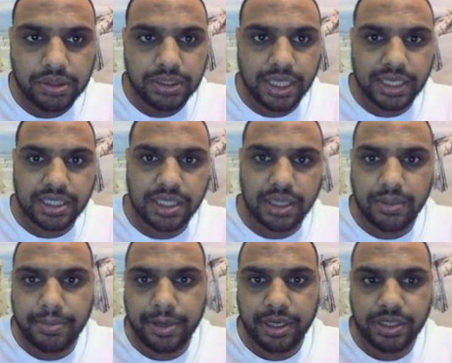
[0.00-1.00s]
Takes a little
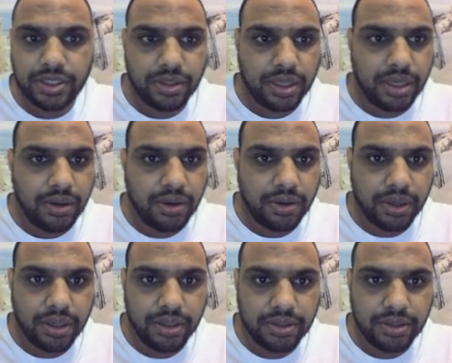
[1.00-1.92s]
bit to get login.